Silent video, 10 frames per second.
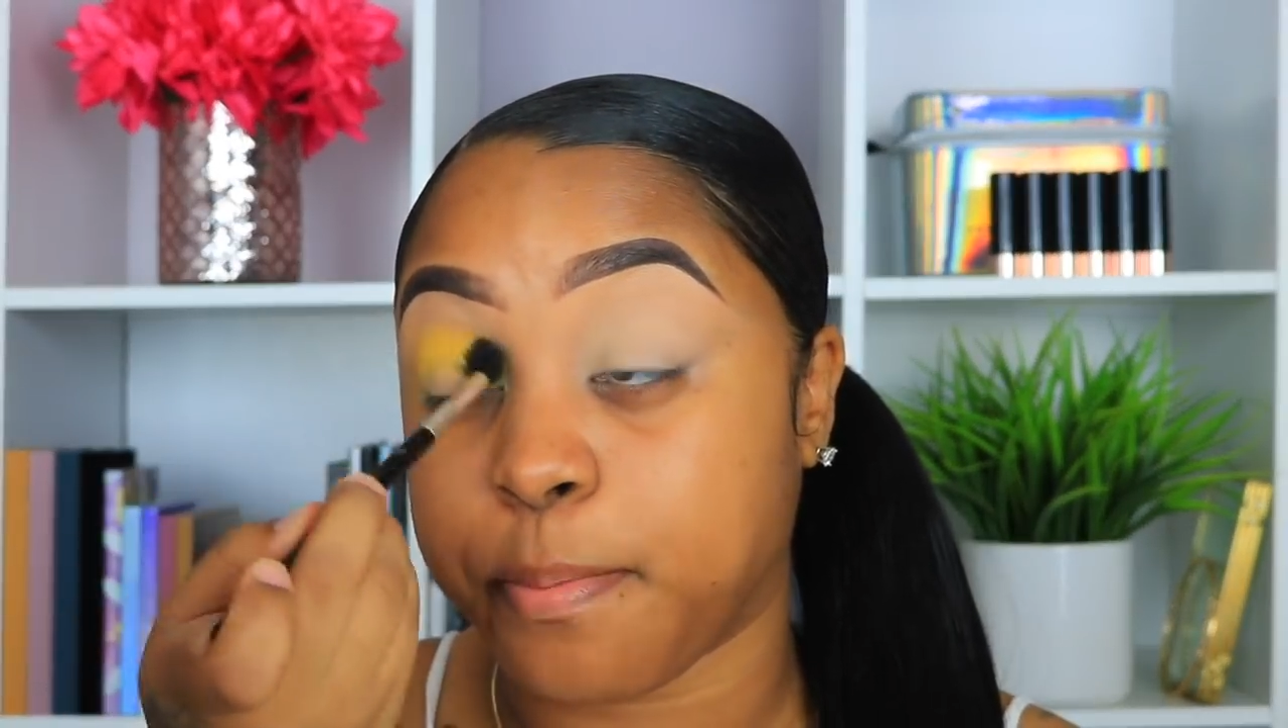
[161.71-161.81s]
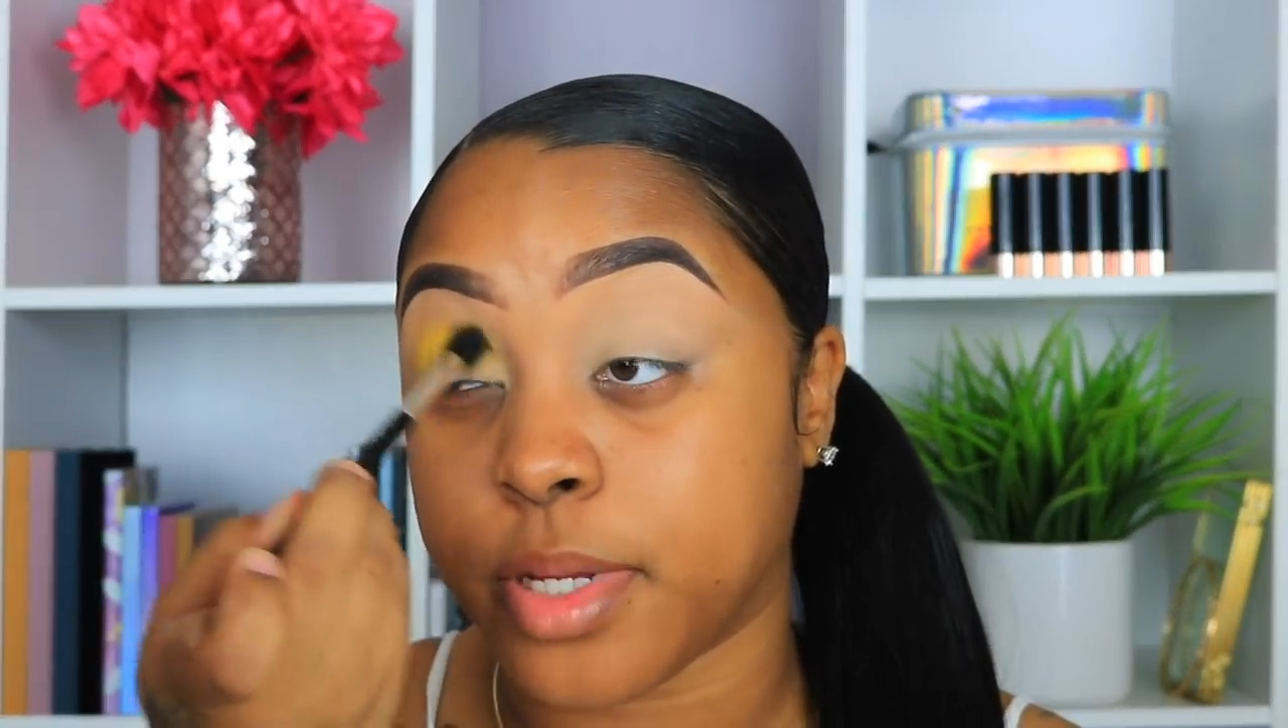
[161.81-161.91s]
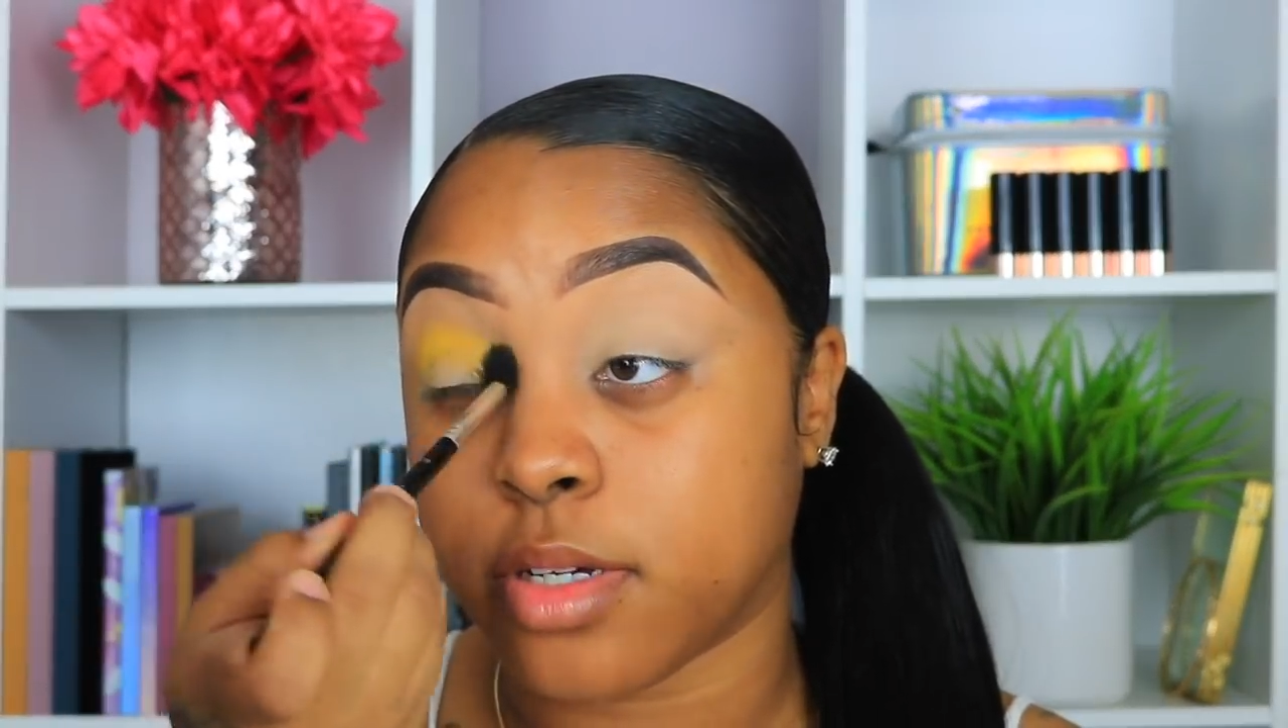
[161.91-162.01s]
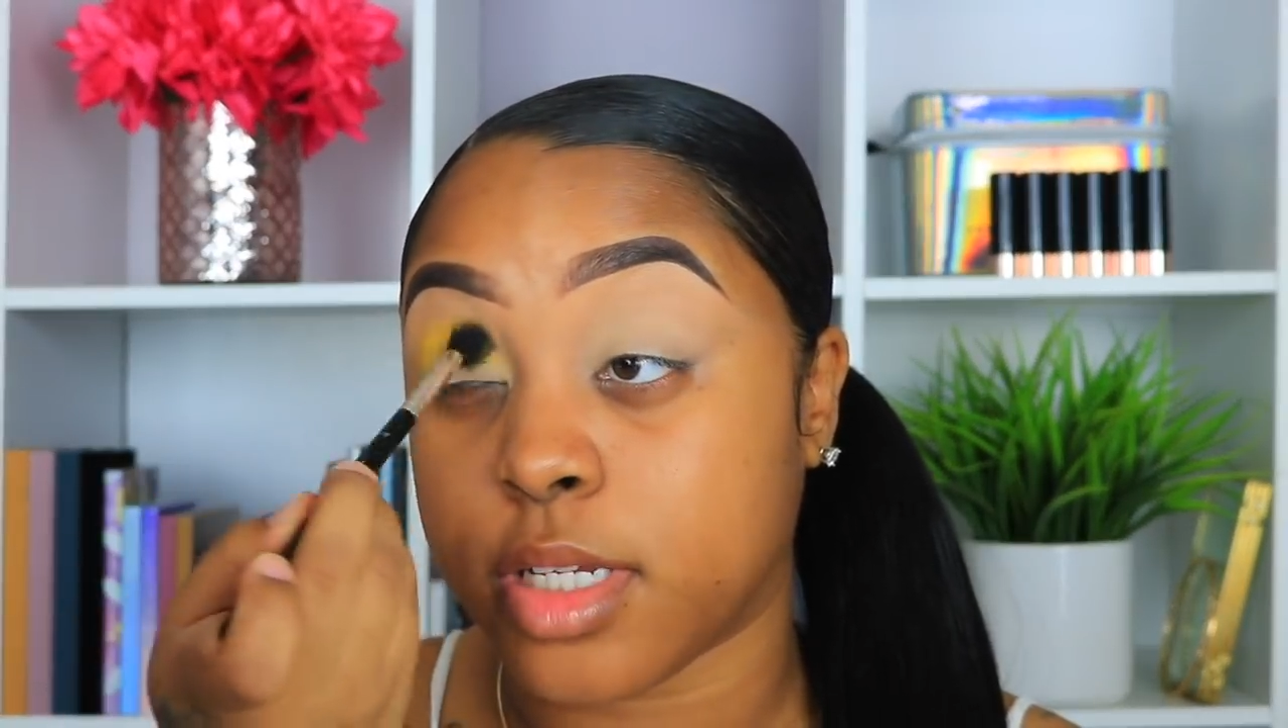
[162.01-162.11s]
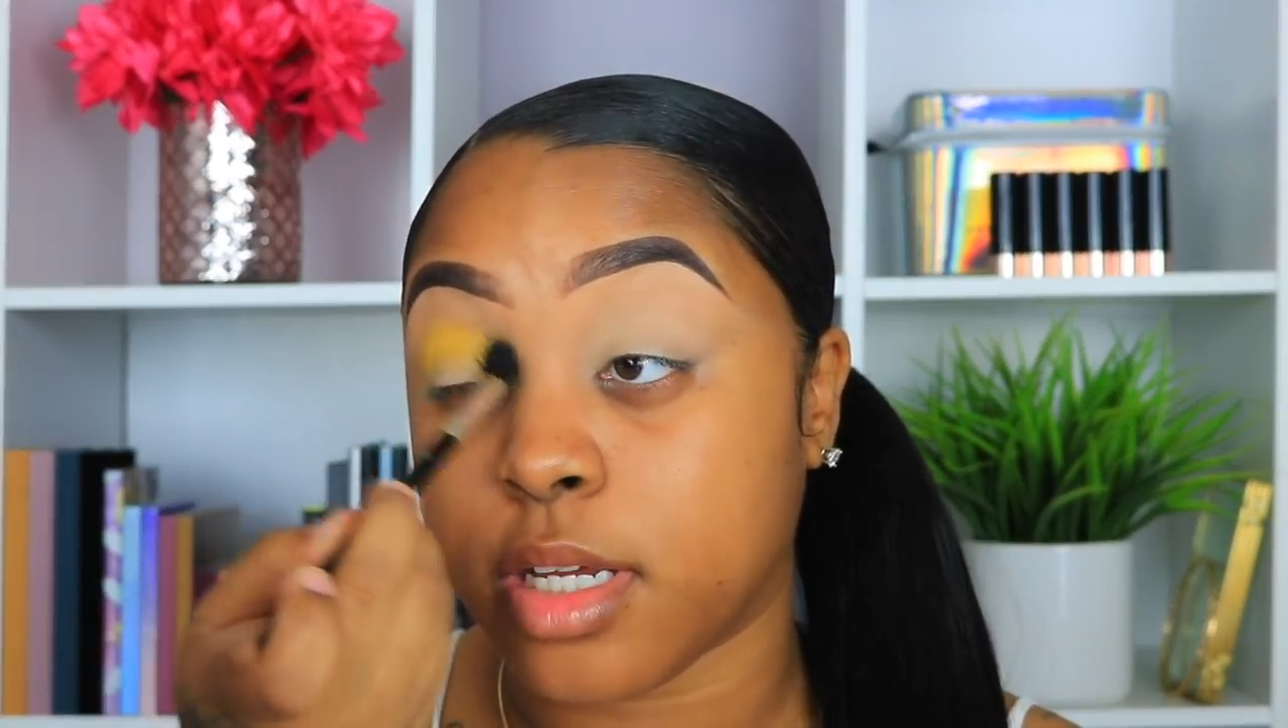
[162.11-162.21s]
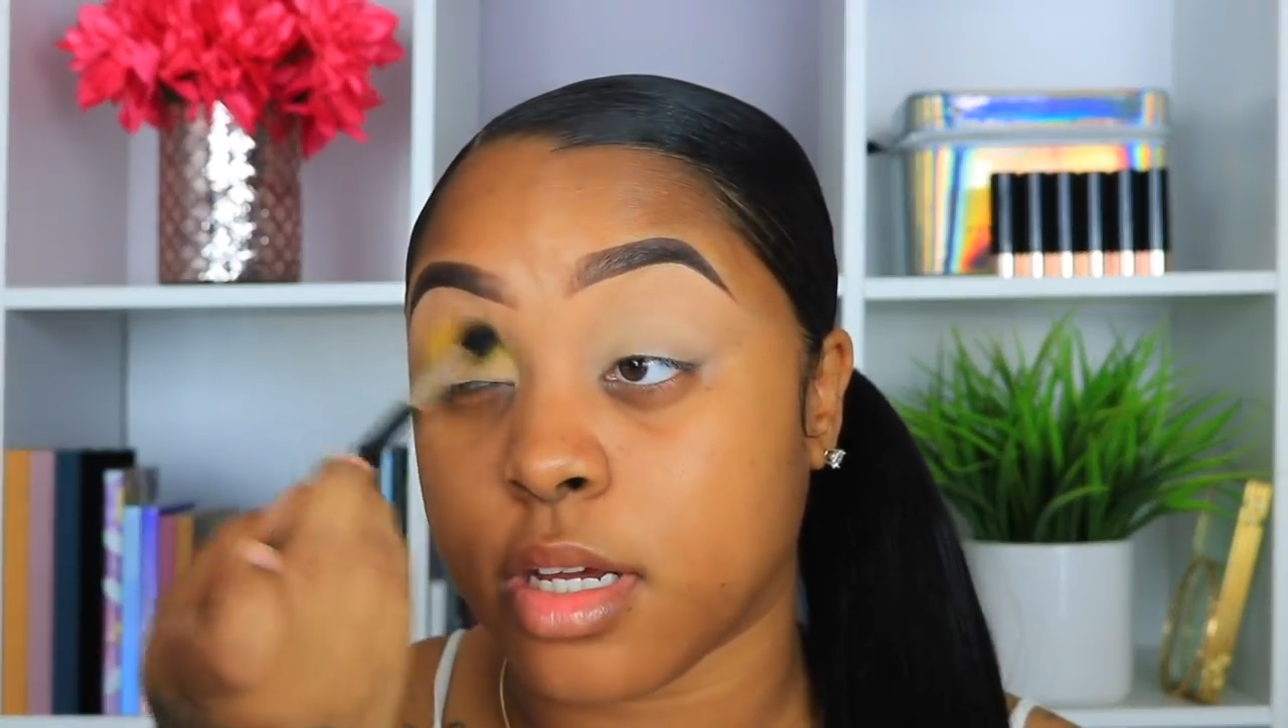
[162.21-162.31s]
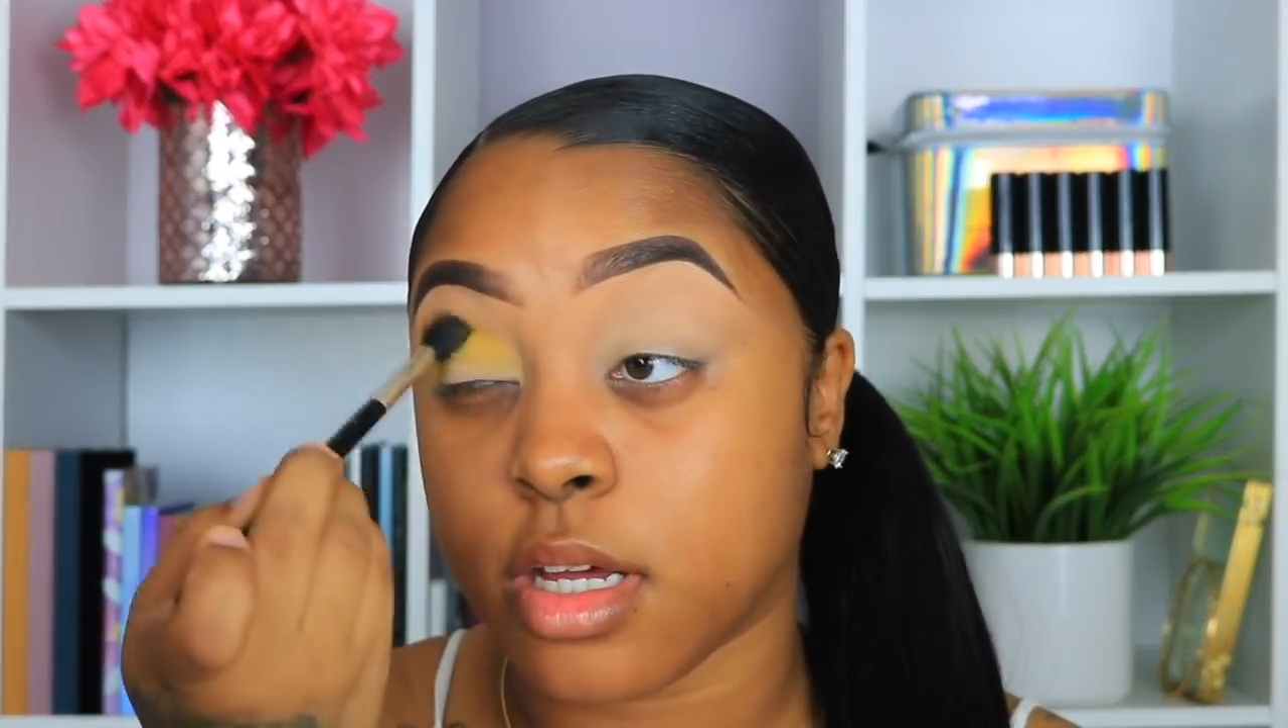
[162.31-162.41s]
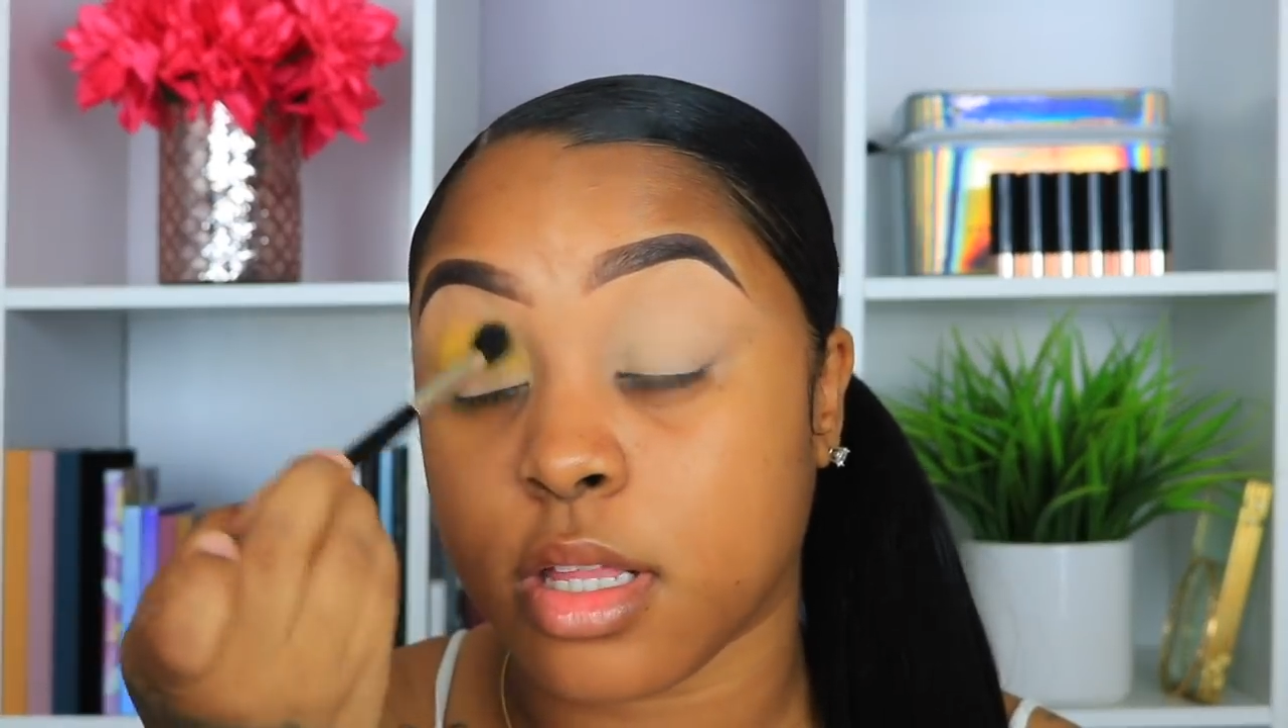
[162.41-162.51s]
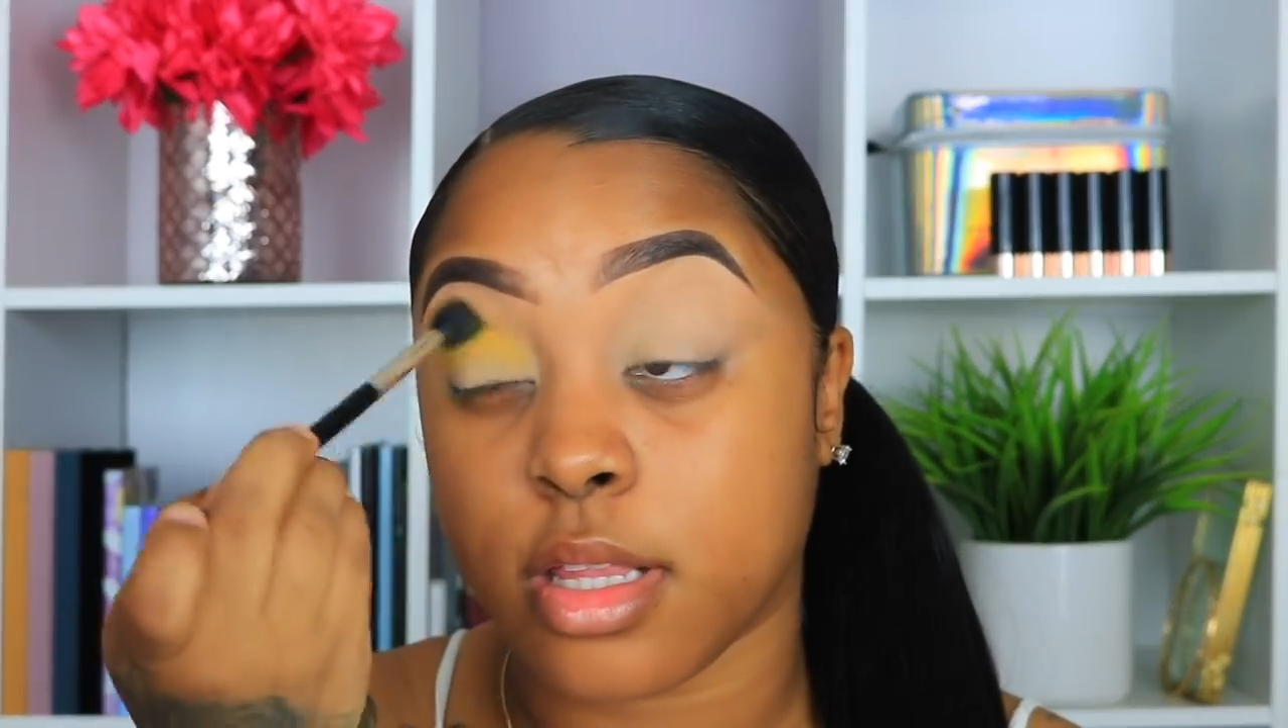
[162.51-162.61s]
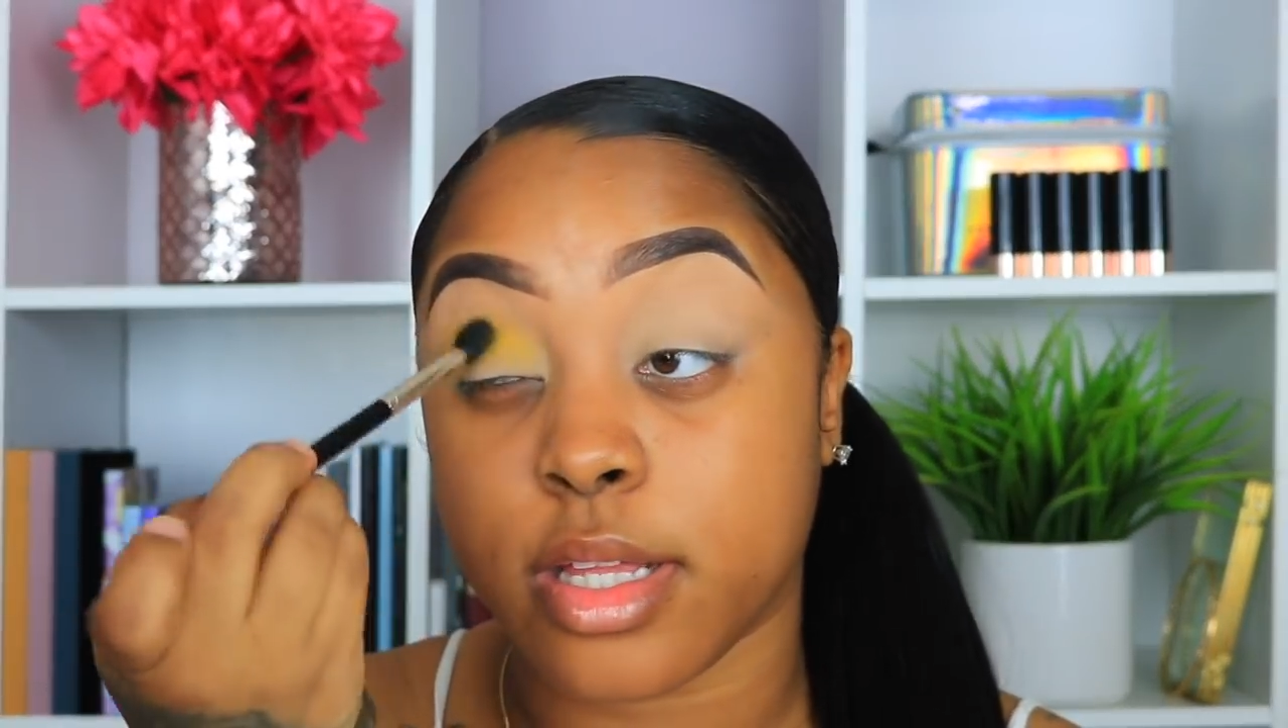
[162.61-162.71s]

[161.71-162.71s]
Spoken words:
building